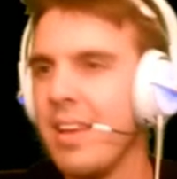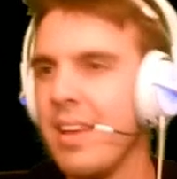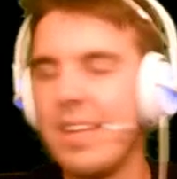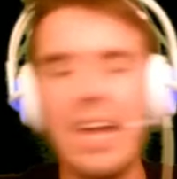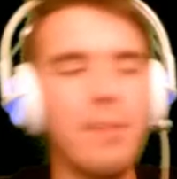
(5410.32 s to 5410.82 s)

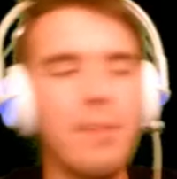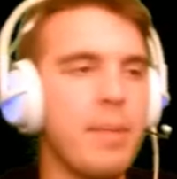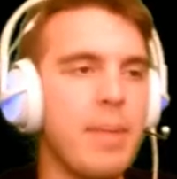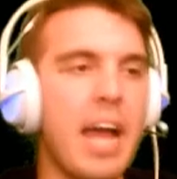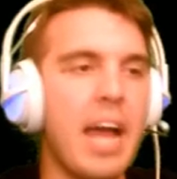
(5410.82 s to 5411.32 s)
Yeah,
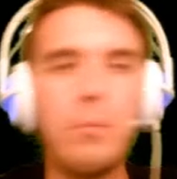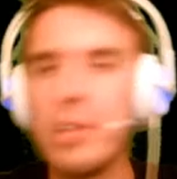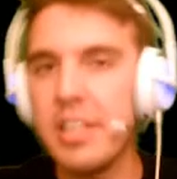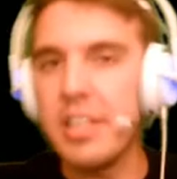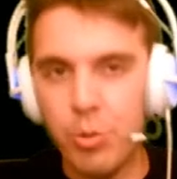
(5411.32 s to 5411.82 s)
but I
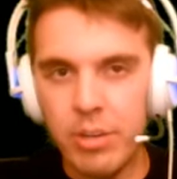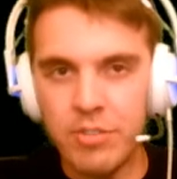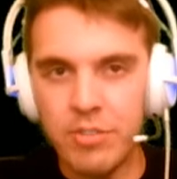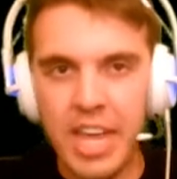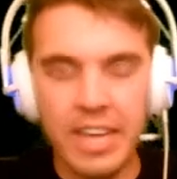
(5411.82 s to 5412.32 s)
completely agree
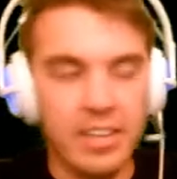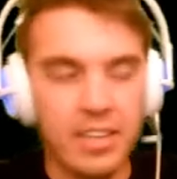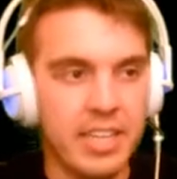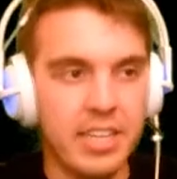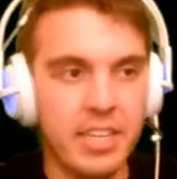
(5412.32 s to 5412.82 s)
with Jay.
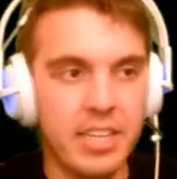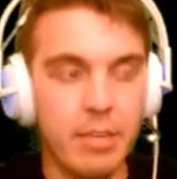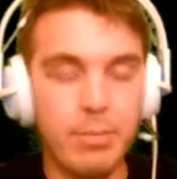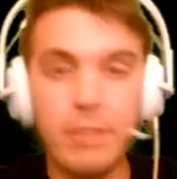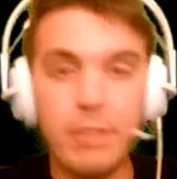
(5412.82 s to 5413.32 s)
Like,
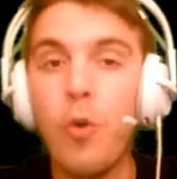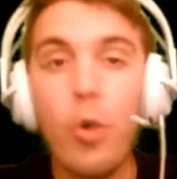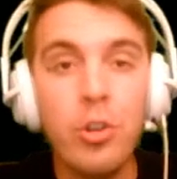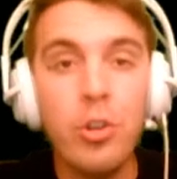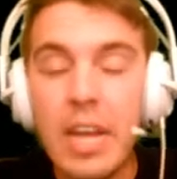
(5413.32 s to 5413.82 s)

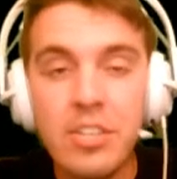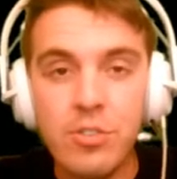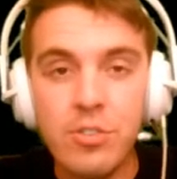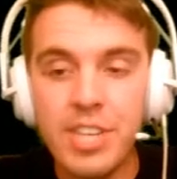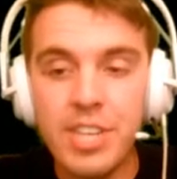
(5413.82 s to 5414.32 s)
before you guys
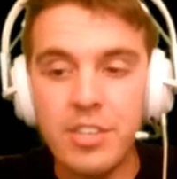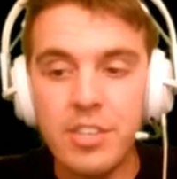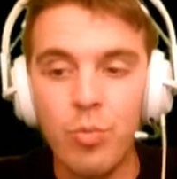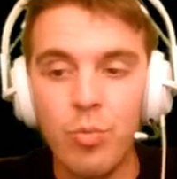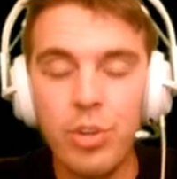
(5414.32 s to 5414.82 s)
are
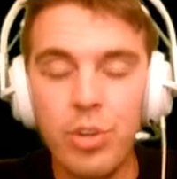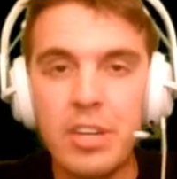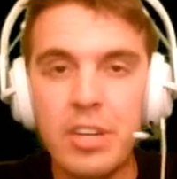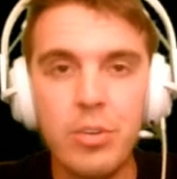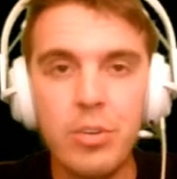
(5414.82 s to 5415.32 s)
6, what are you
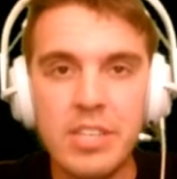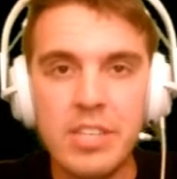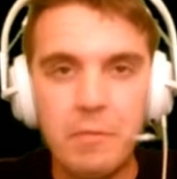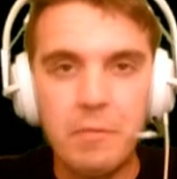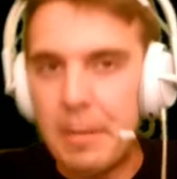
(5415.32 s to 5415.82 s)
going to do in a
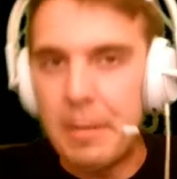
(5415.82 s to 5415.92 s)
team fight?